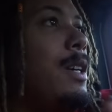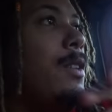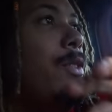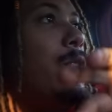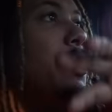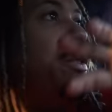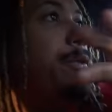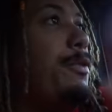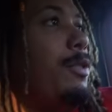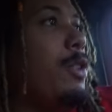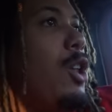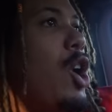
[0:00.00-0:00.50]

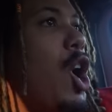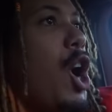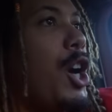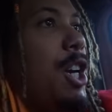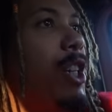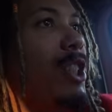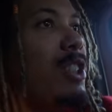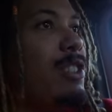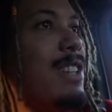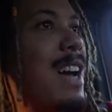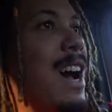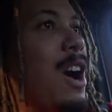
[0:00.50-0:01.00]
the
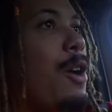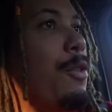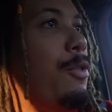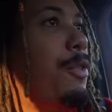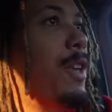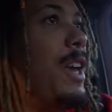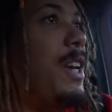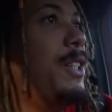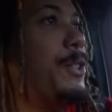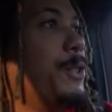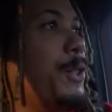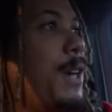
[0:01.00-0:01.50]
vloggy style
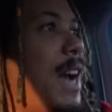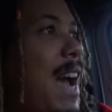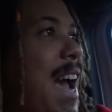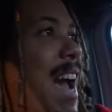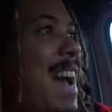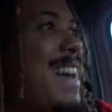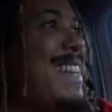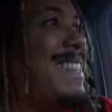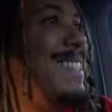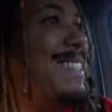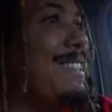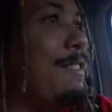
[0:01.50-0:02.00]
things are
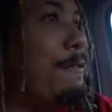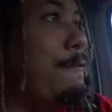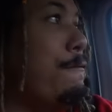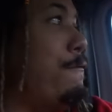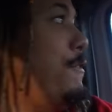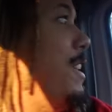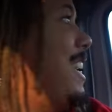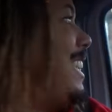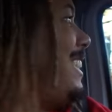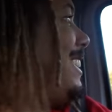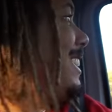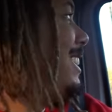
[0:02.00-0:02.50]
as
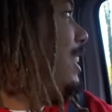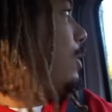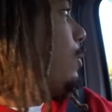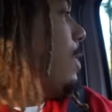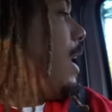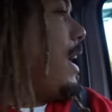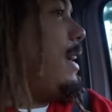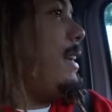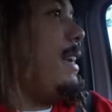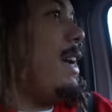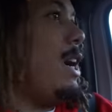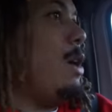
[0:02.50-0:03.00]
sufficient
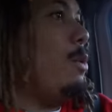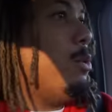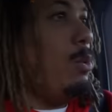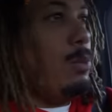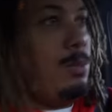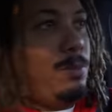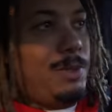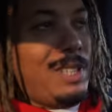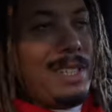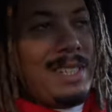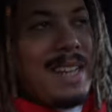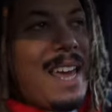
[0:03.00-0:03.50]
right now.
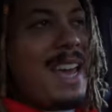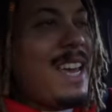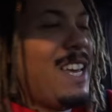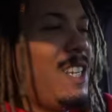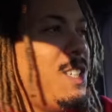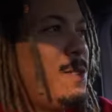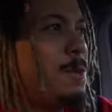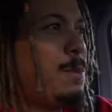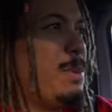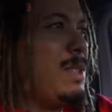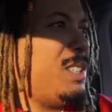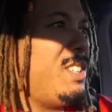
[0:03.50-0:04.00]
Today
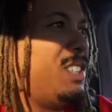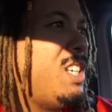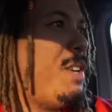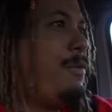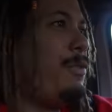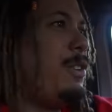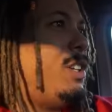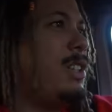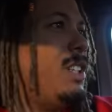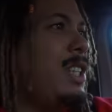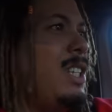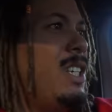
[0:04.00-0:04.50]

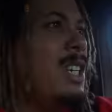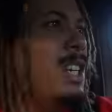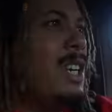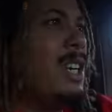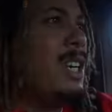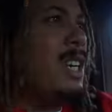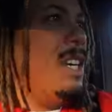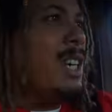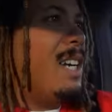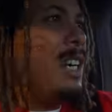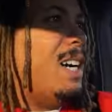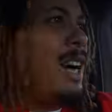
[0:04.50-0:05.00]
specifically,
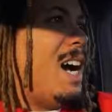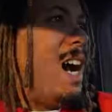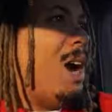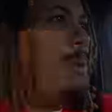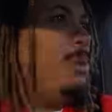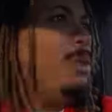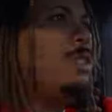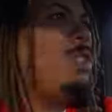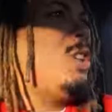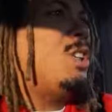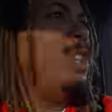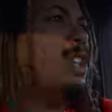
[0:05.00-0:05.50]
I
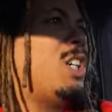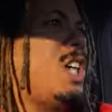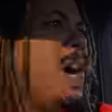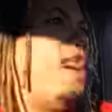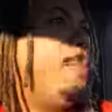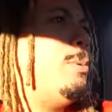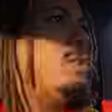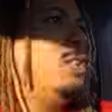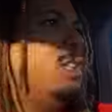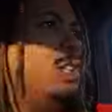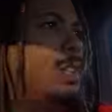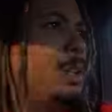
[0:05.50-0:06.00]
was on a
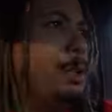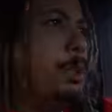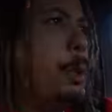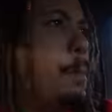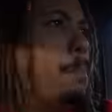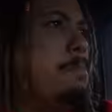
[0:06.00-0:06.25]
couple of little